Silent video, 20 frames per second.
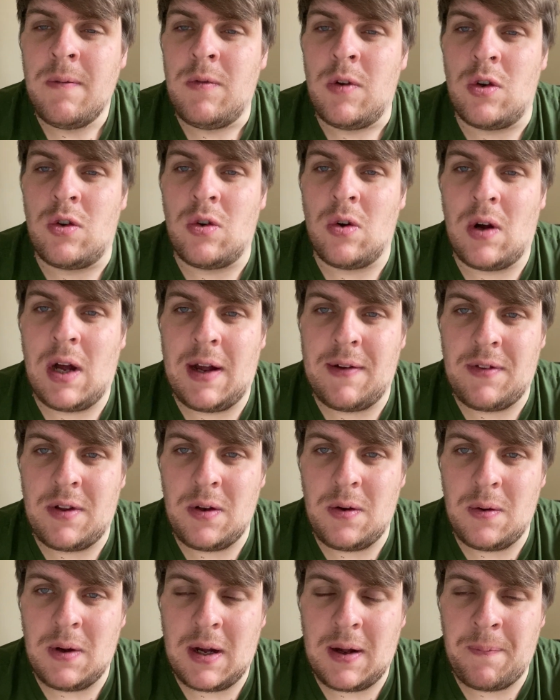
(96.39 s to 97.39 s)
Not sure. Have
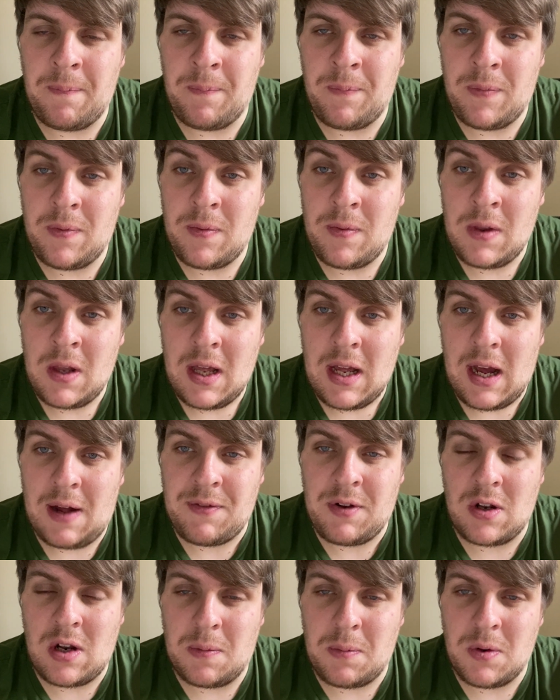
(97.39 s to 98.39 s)

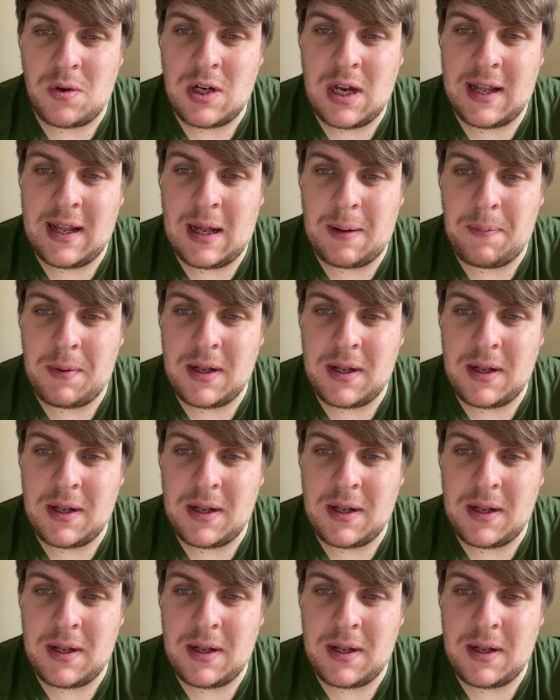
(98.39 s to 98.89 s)
to double check that.